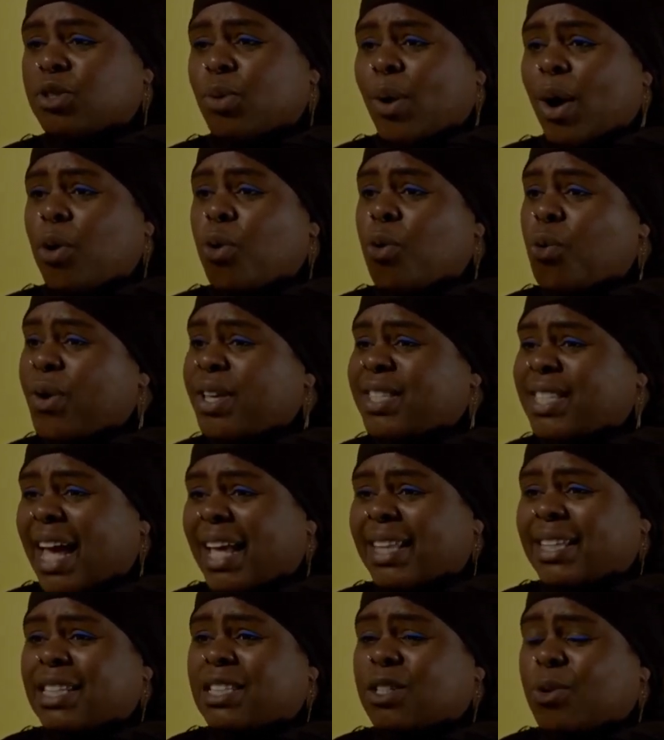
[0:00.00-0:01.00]
So, I always
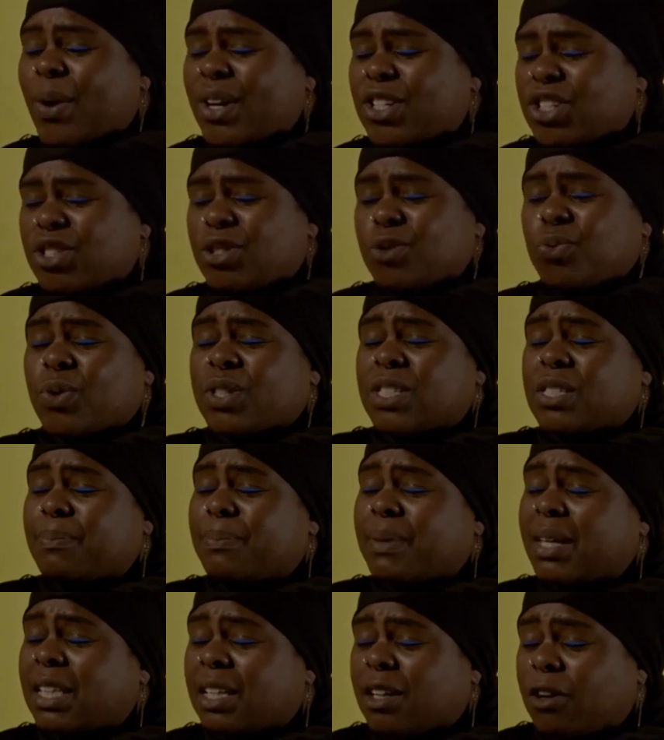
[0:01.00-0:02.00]
had these questions what's the
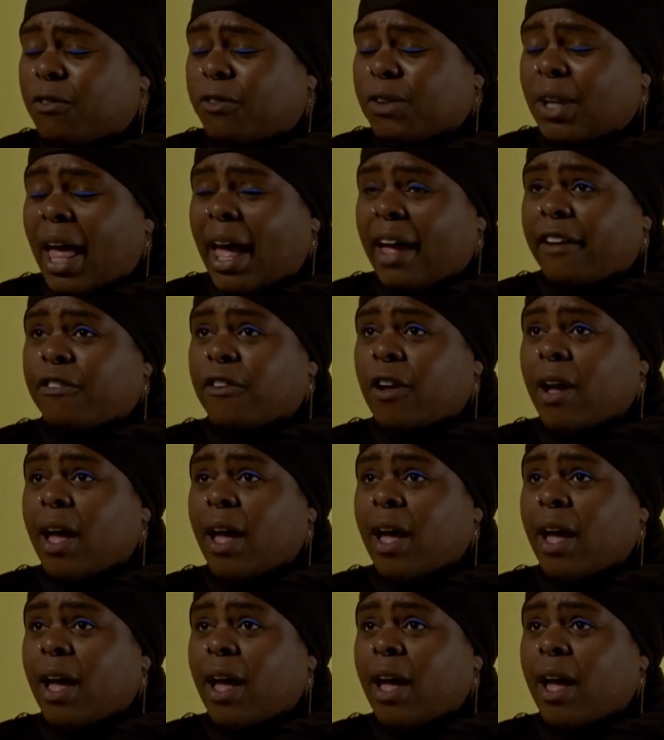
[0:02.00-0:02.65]
meaning of life?